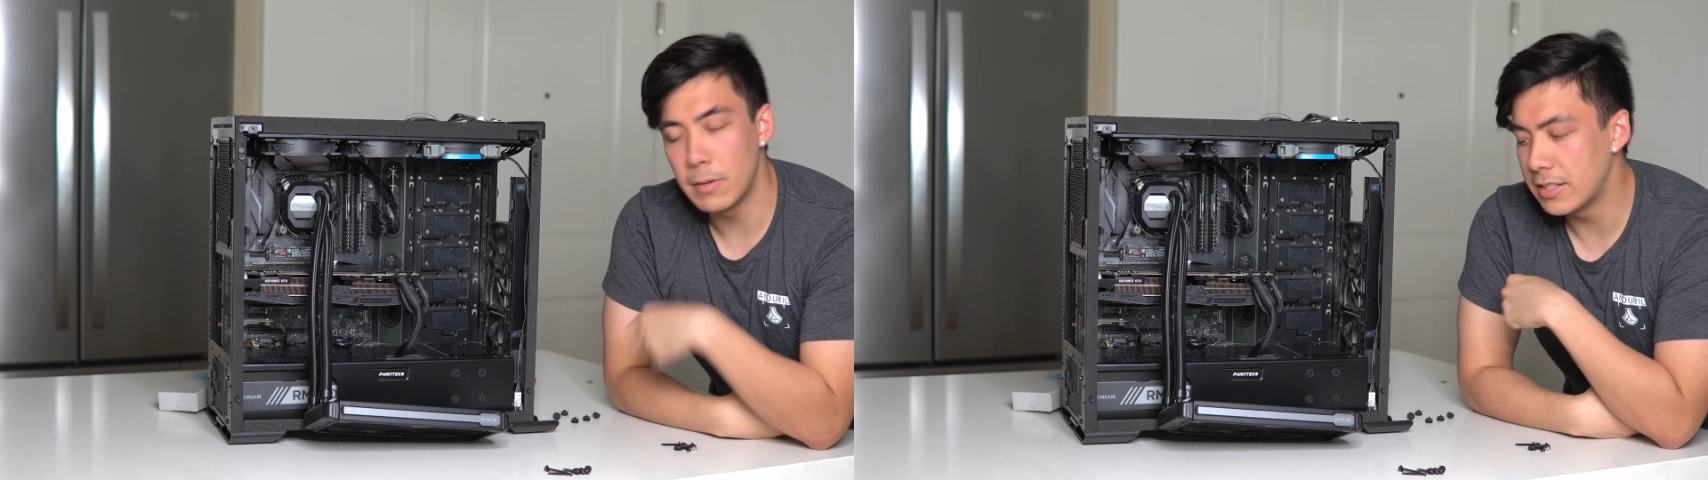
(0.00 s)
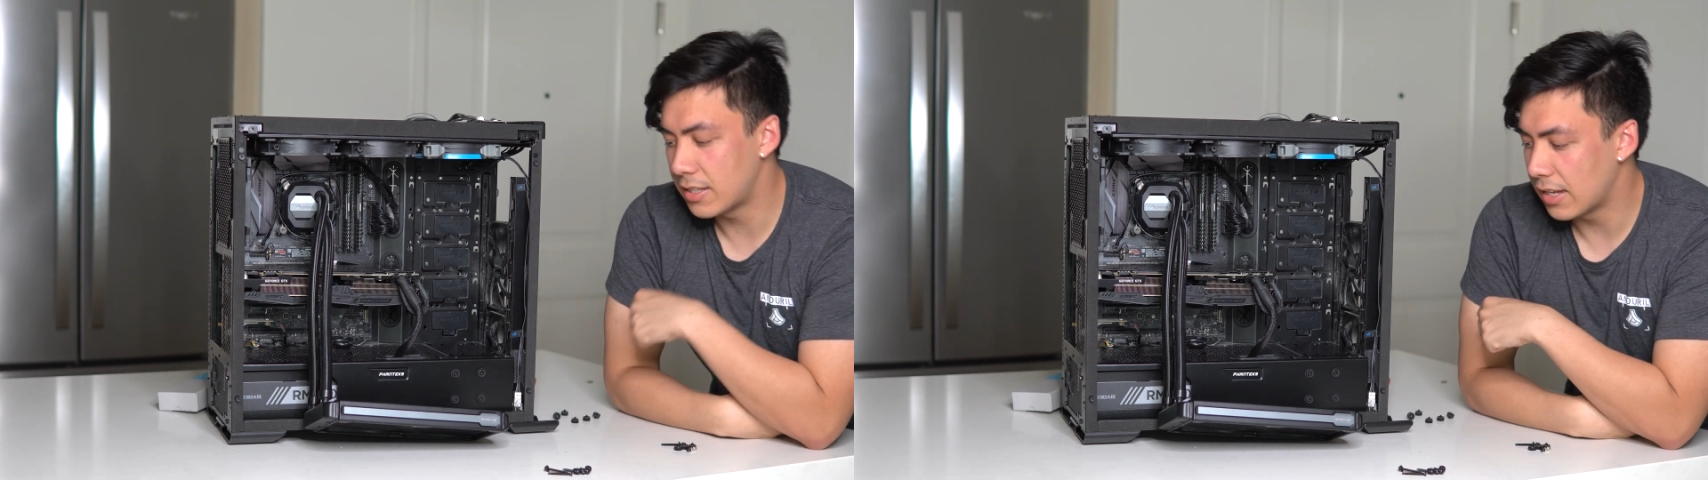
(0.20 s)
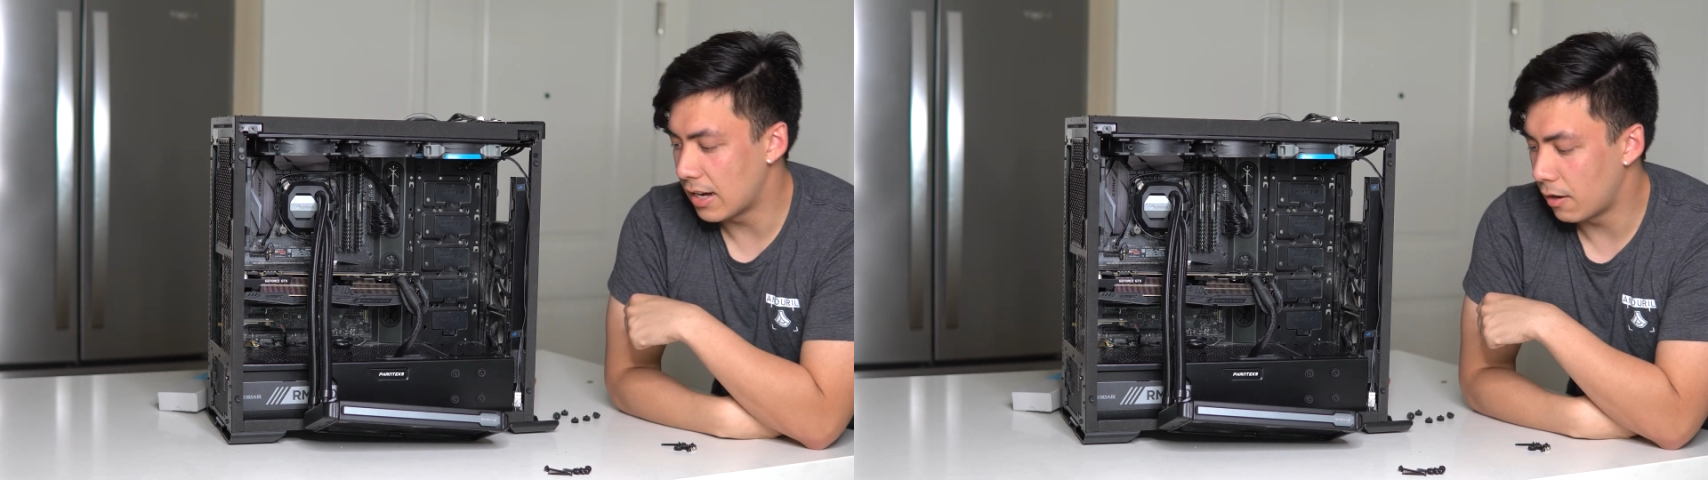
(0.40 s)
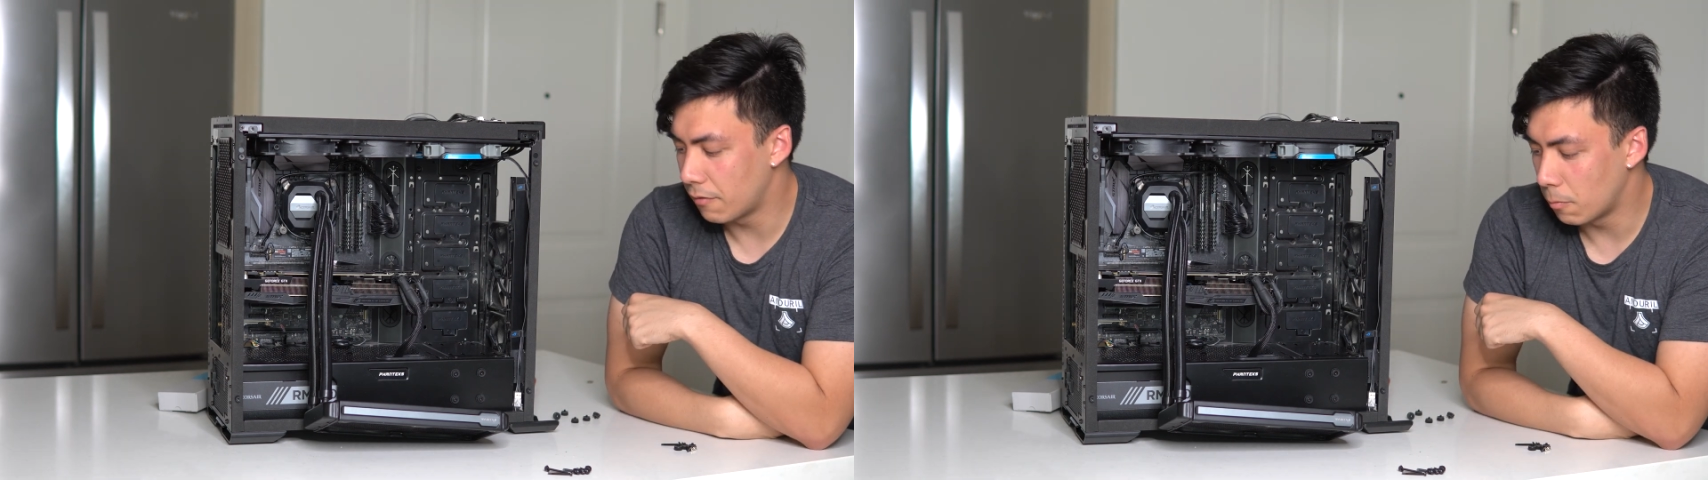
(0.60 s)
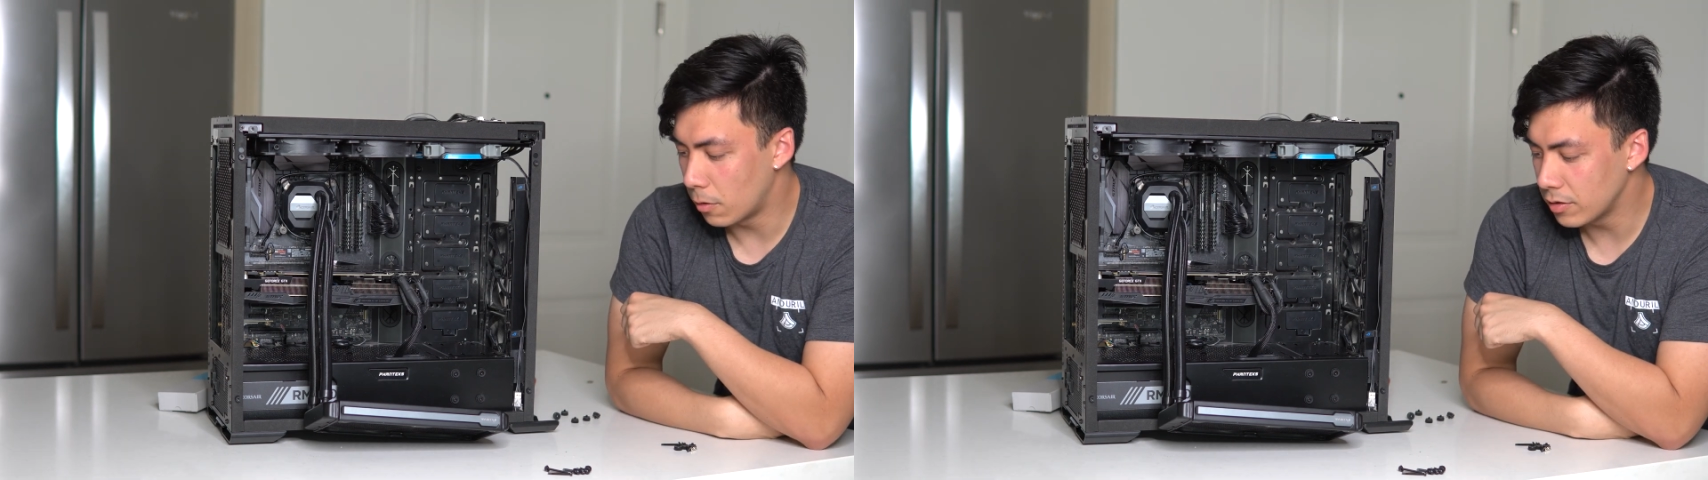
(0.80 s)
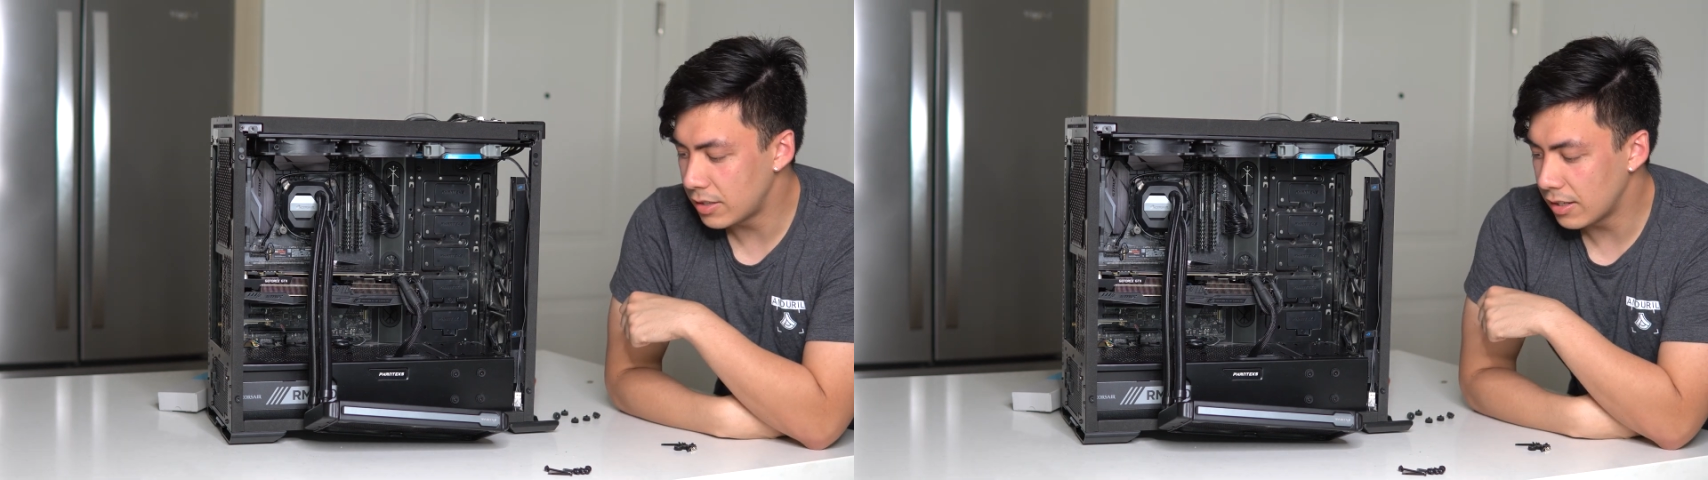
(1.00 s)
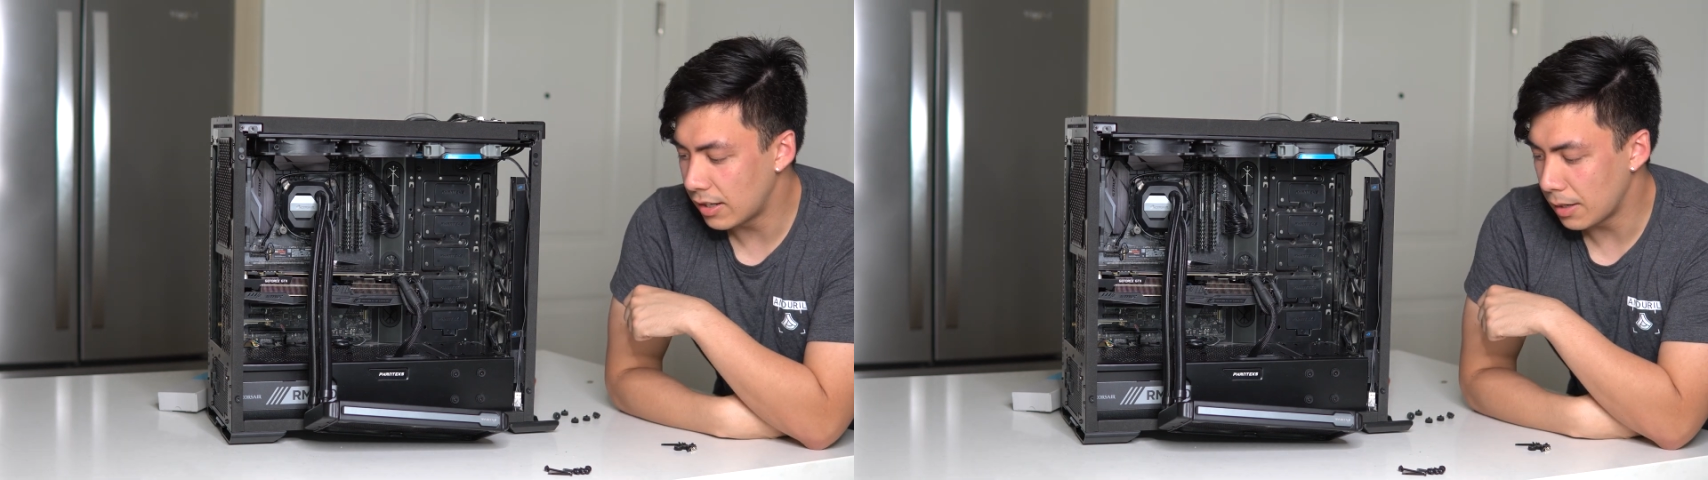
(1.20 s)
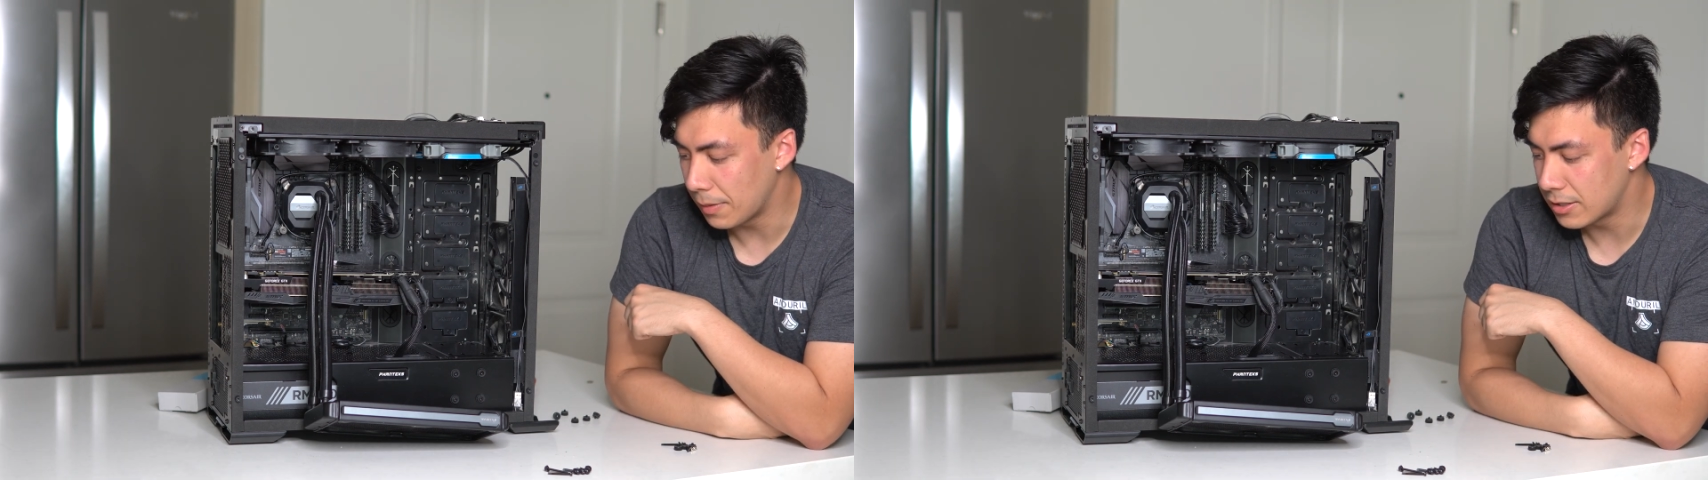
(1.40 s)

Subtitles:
ways to get out of a warranty claim,